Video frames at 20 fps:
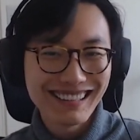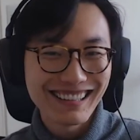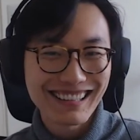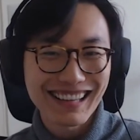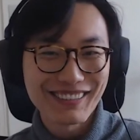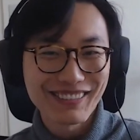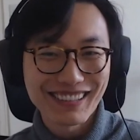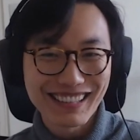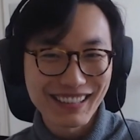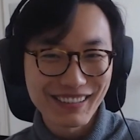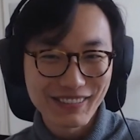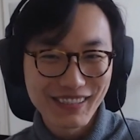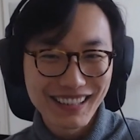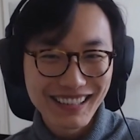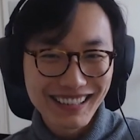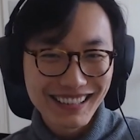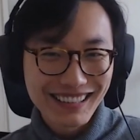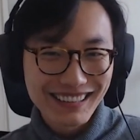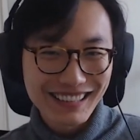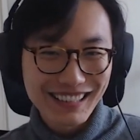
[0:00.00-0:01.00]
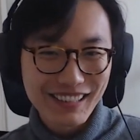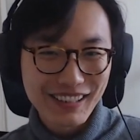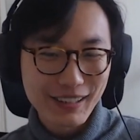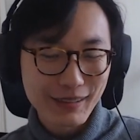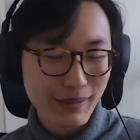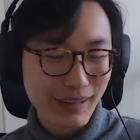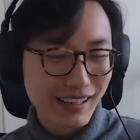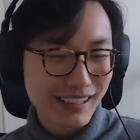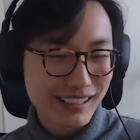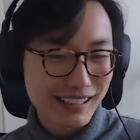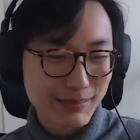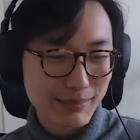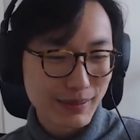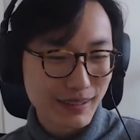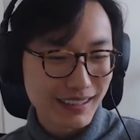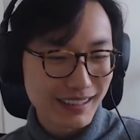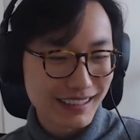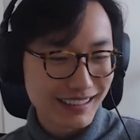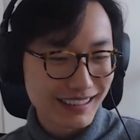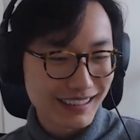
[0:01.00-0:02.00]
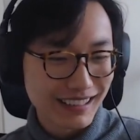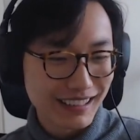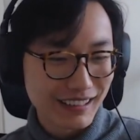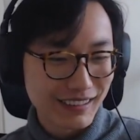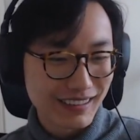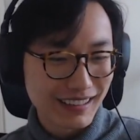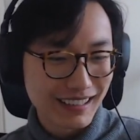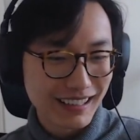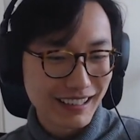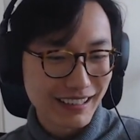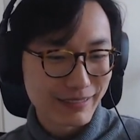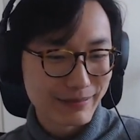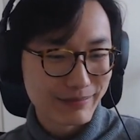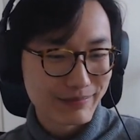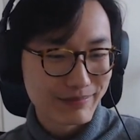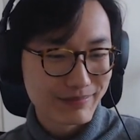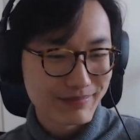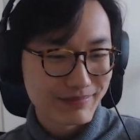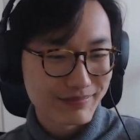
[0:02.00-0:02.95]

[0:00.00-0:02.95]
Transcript: like I don't want to give legal advice, but you know, um,